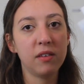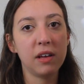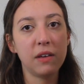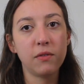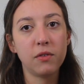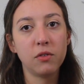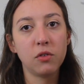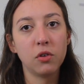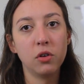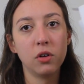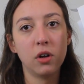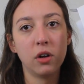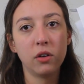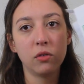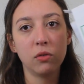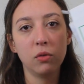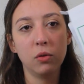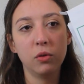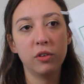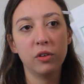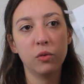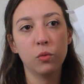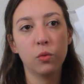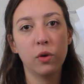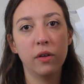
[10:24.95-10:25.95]
Even the
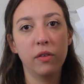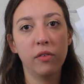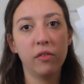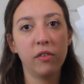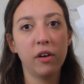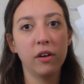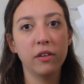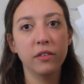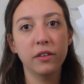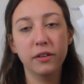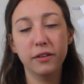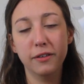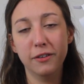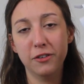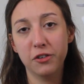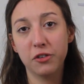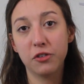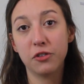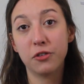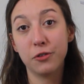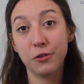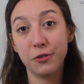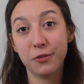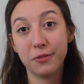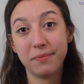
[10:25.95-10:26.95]
non-gluten ones are
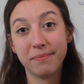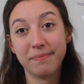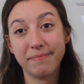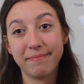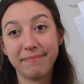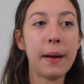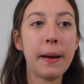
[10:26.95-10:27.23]
delicious too.